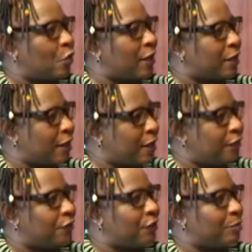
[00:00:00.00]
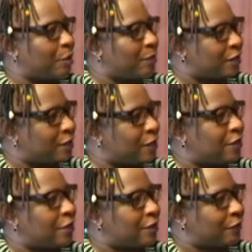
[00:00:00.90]
one country, member
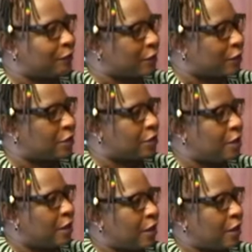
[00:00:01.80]
state is affected,